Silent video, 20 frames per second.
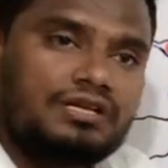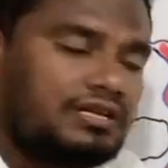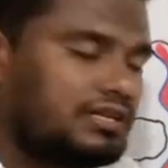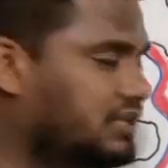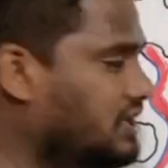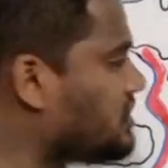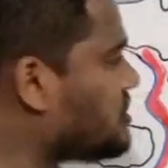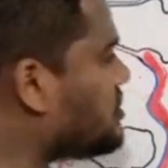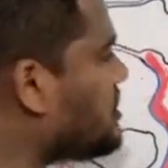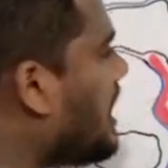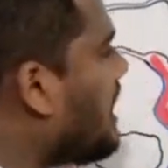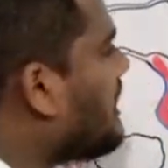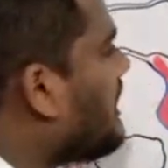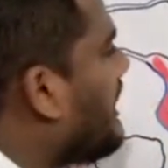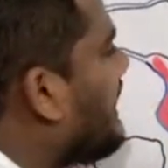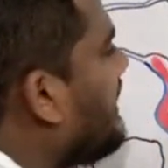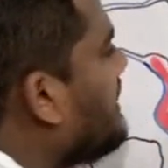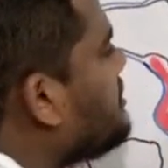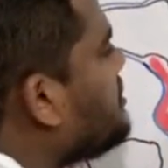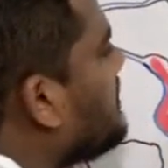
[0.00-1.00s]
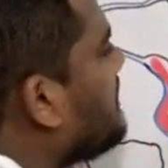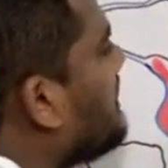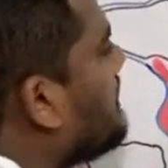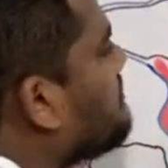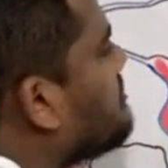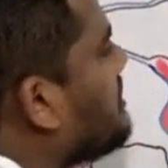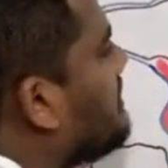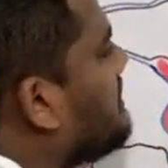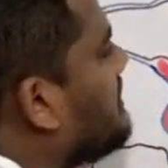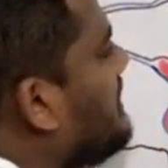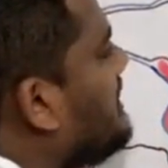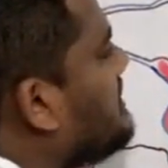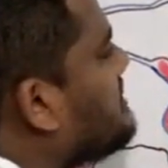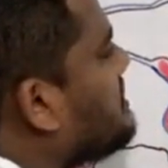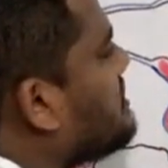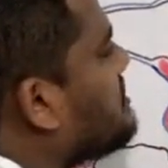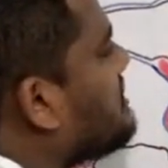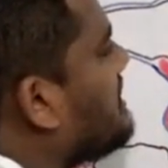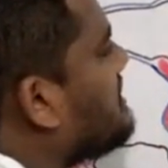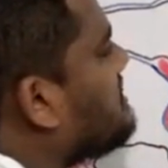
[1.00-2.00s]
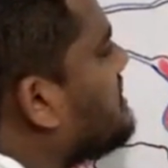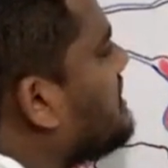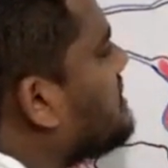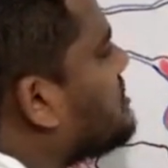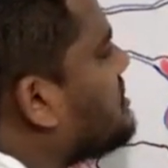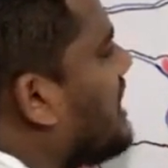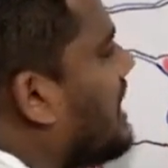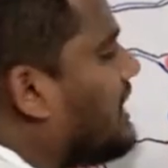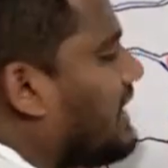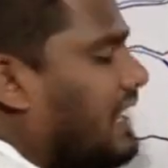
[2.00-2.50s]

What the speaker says: These cells, they start